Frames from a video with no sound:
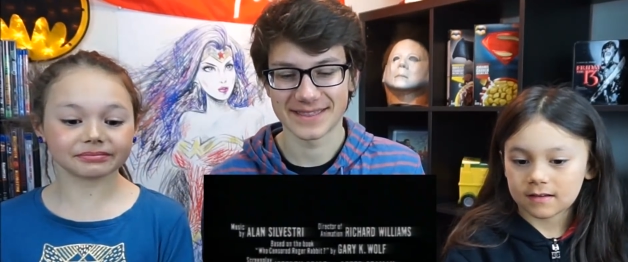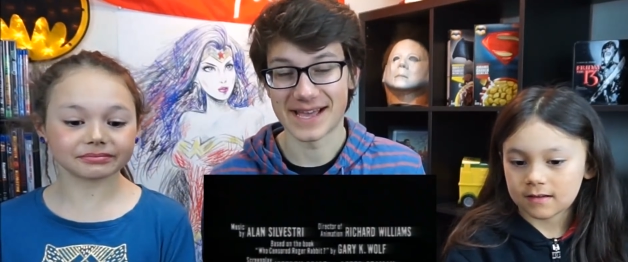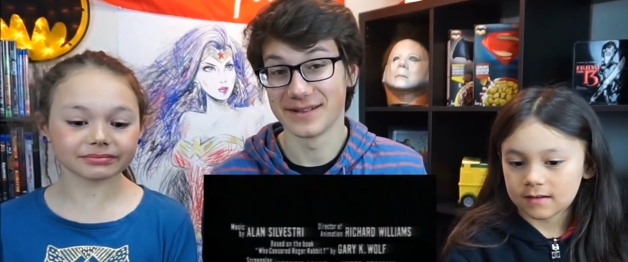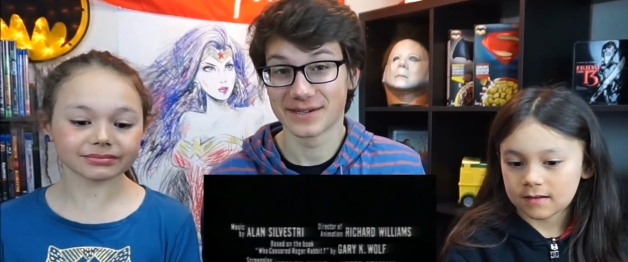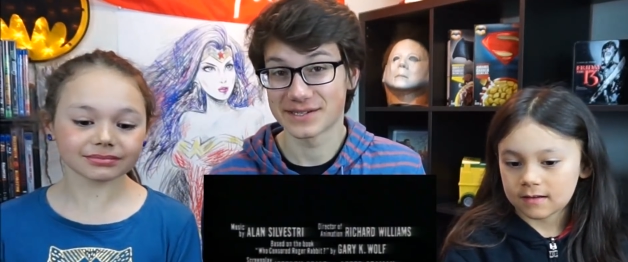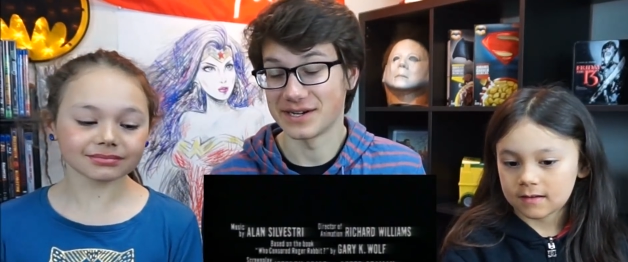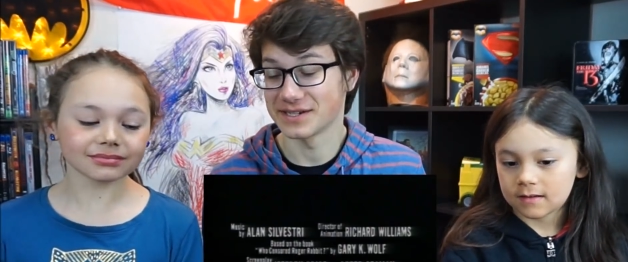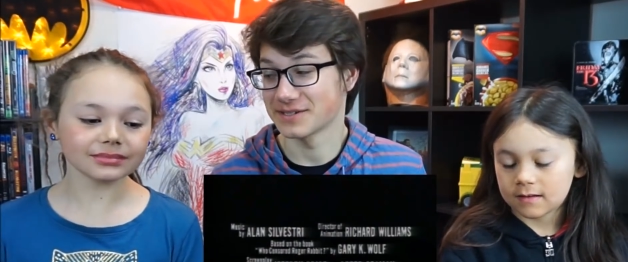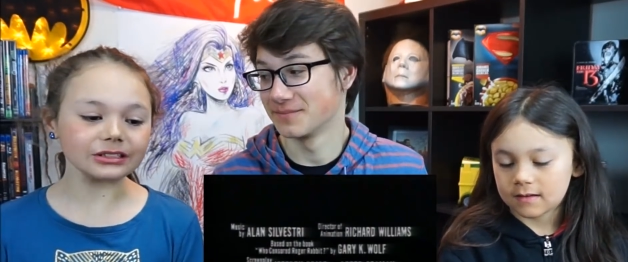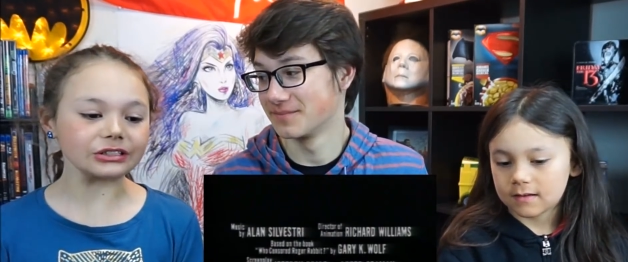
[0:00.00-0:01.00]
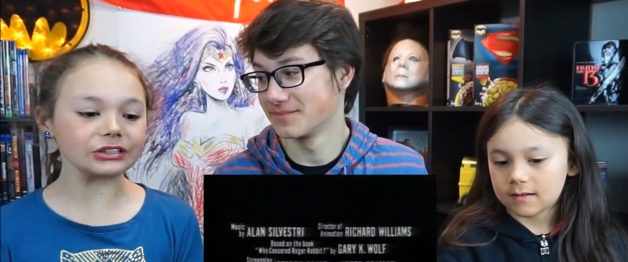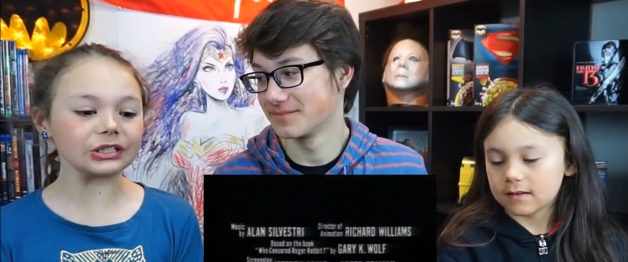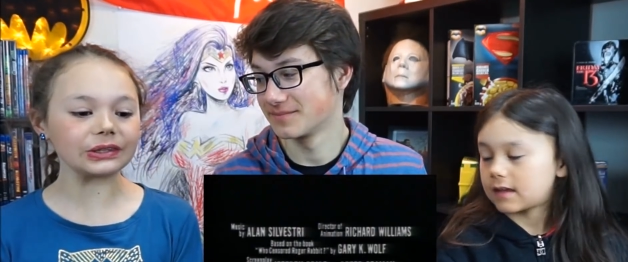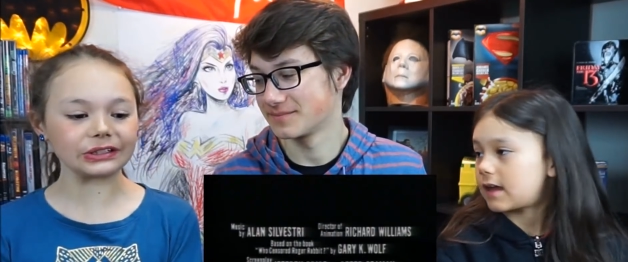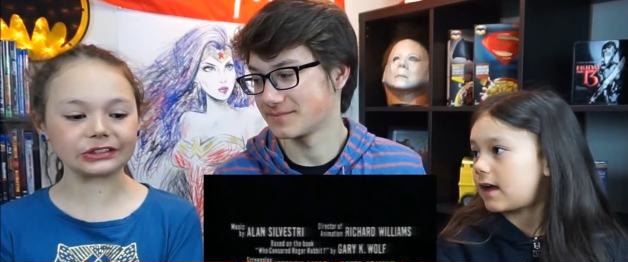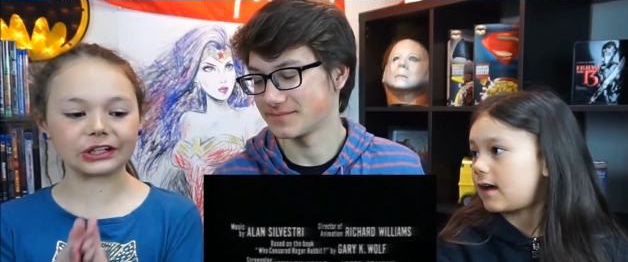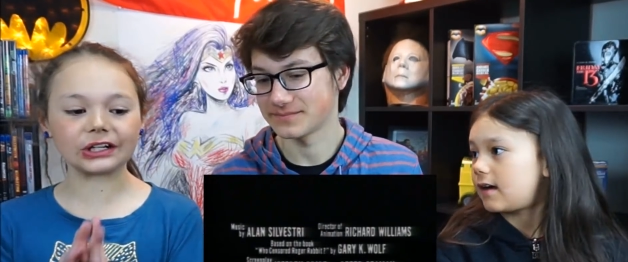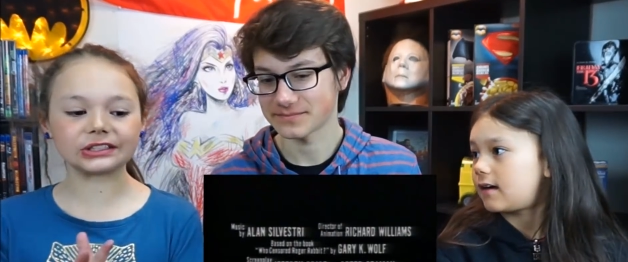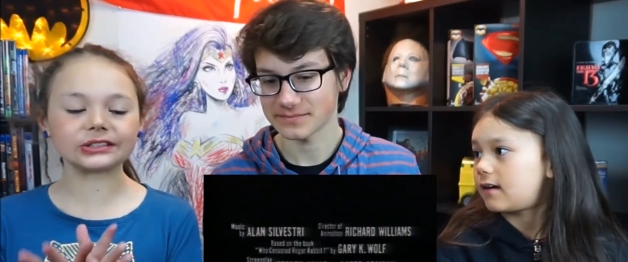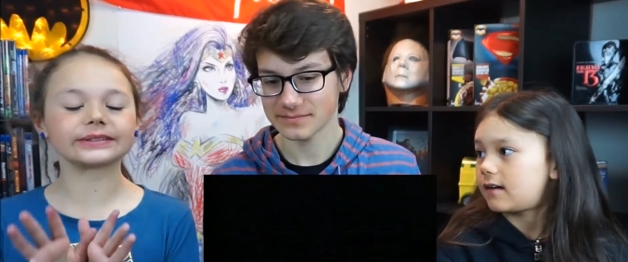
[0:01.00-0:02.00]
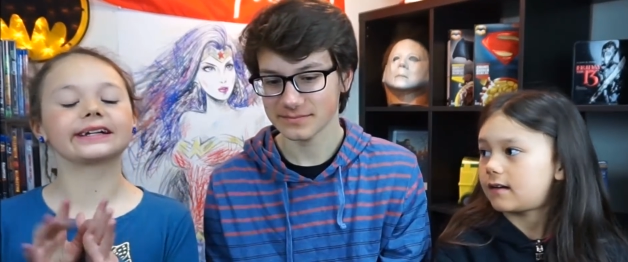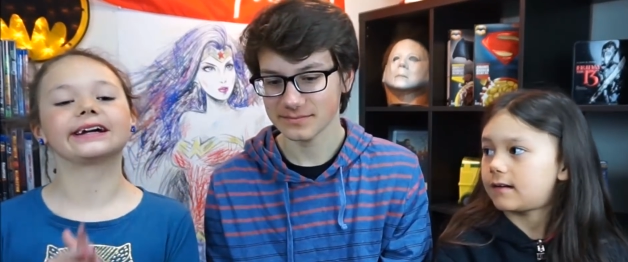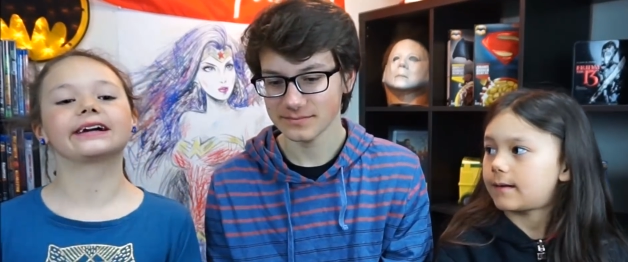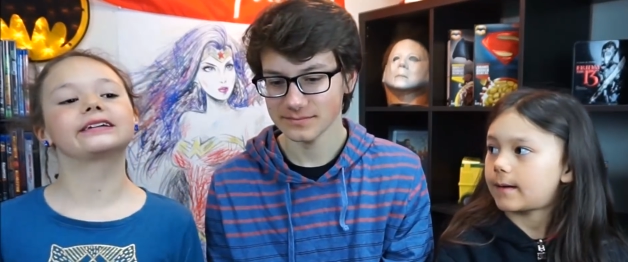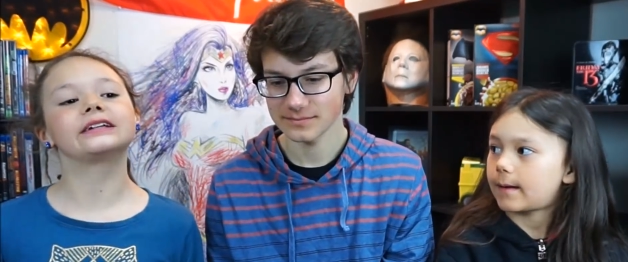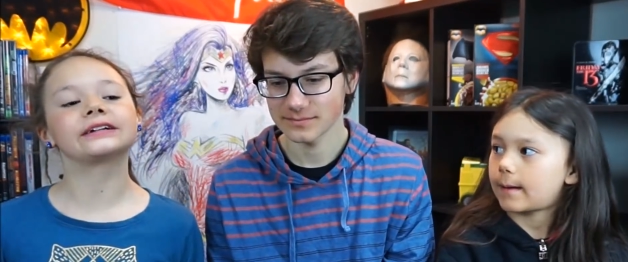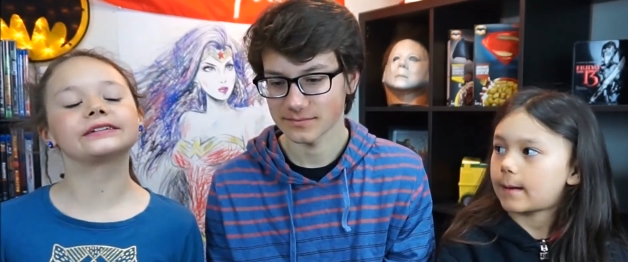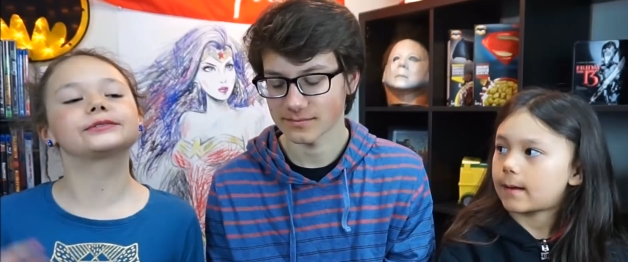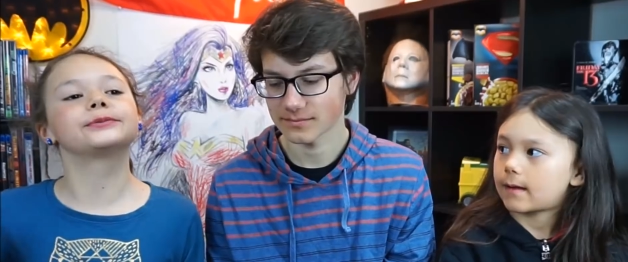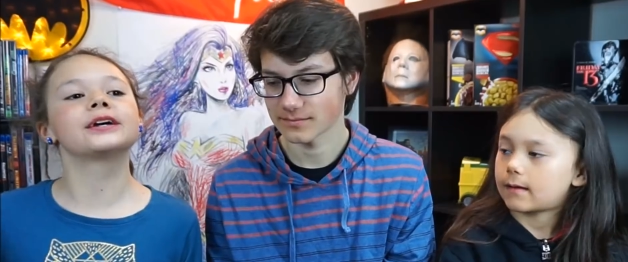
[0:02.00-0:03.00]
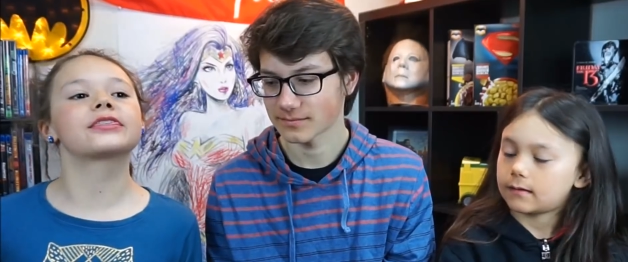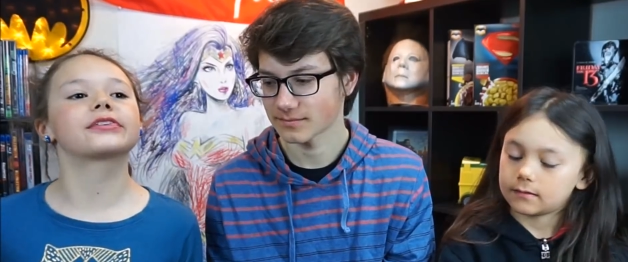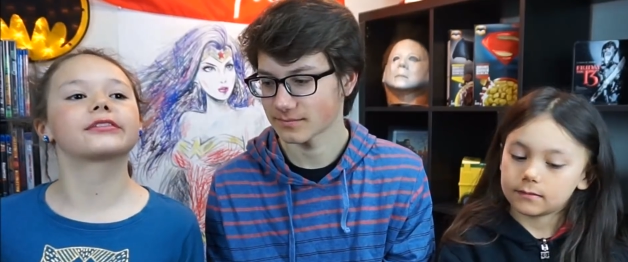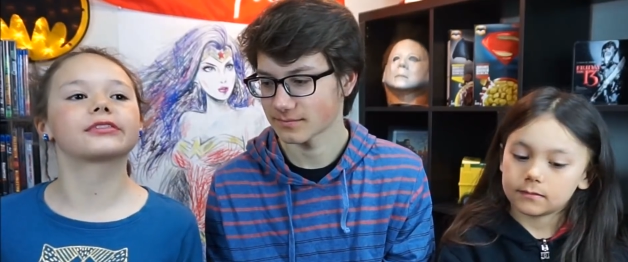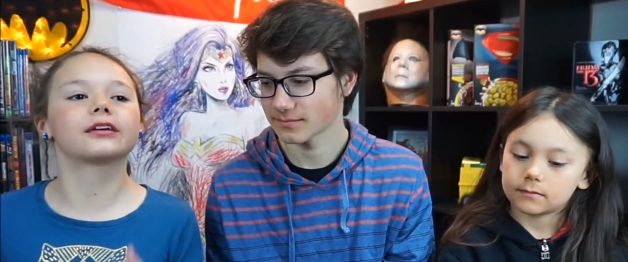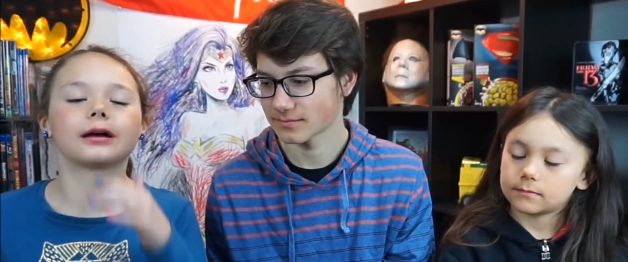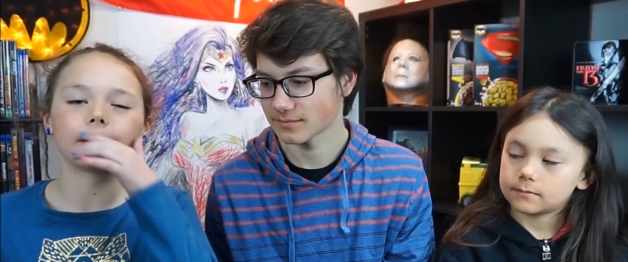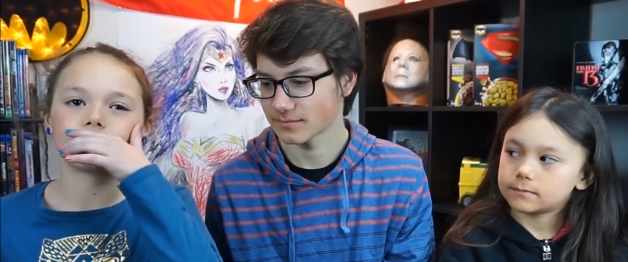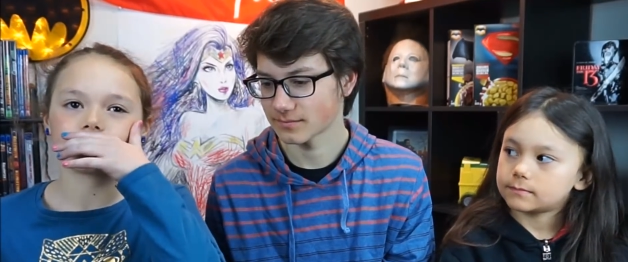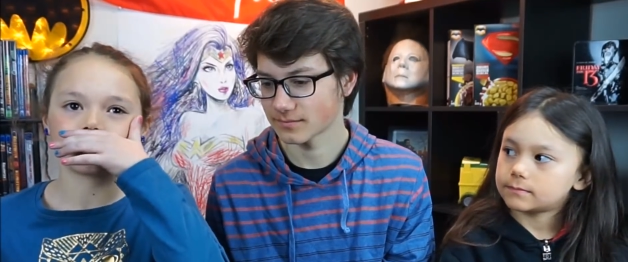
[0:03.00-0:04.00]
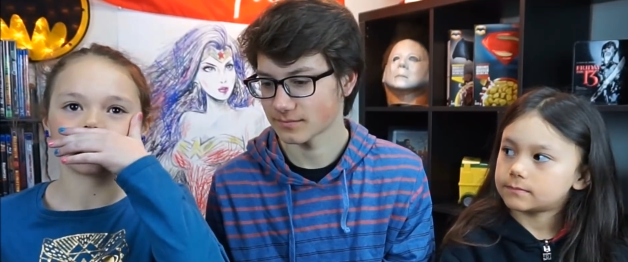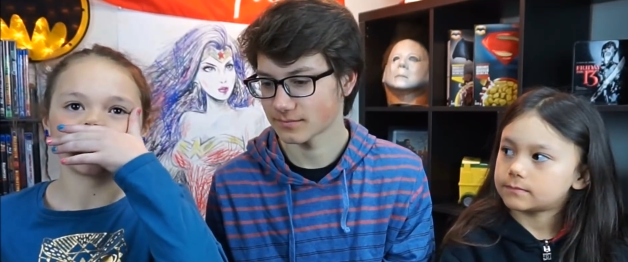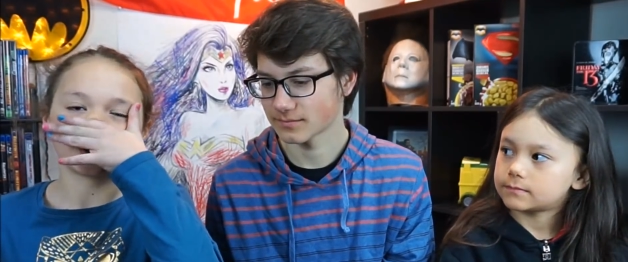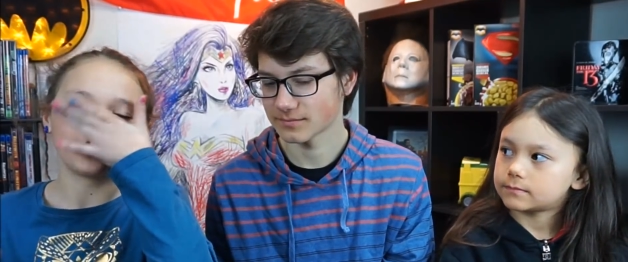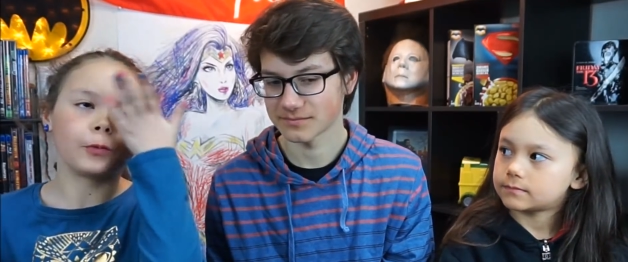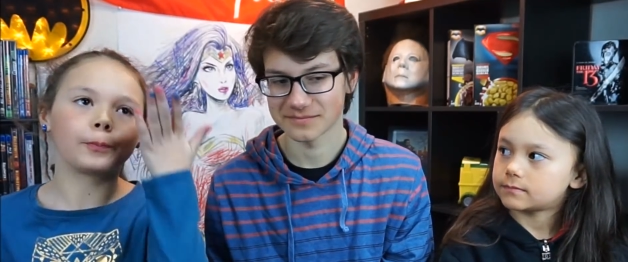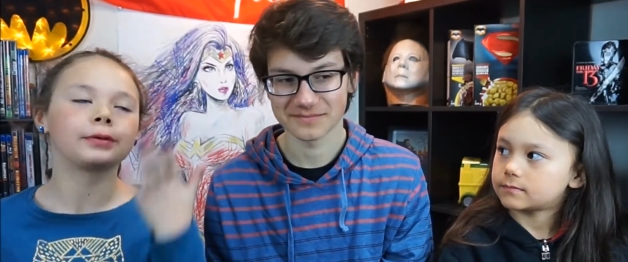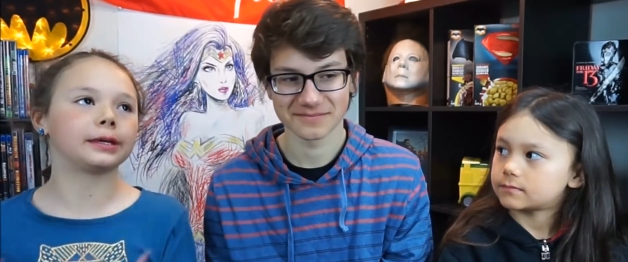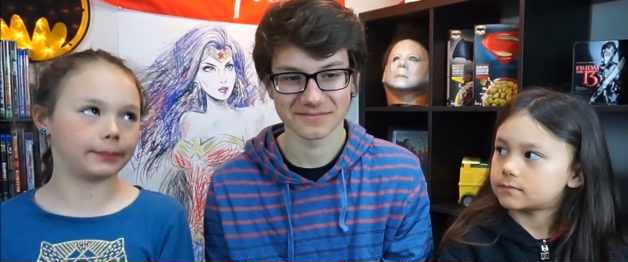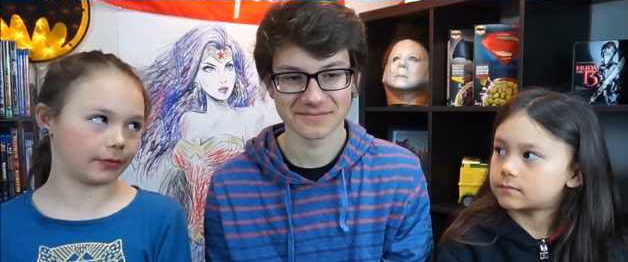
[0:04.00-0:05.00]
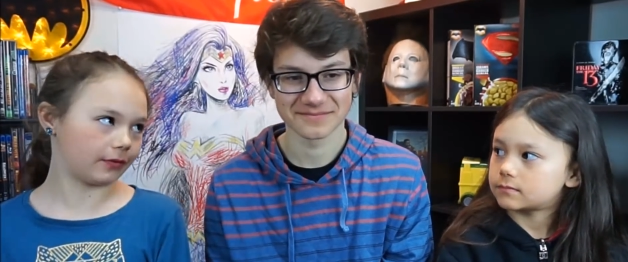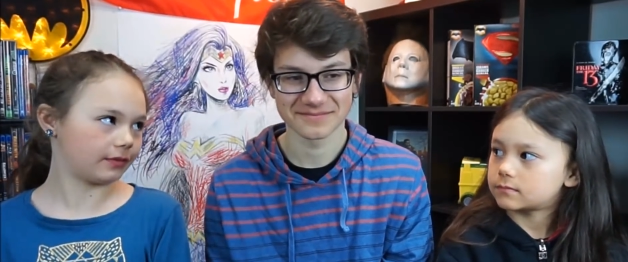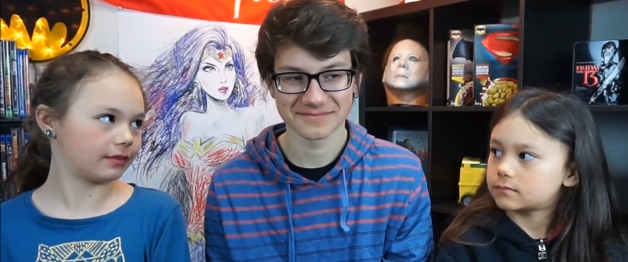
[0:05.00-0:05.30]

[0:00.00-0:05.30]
Speaker 1: That looks awesome.
Speaker 2: So there's yeah. cartoon characters with real people